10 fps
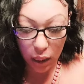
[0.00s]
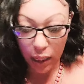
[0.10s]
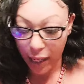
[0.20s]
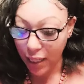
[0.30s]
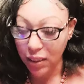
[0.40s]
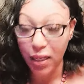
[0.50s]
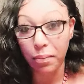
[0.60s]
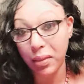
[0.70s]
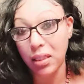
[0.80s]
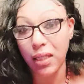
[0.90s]
and like I said,
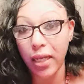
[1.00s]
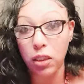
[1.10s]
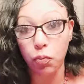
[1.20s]
mistakes,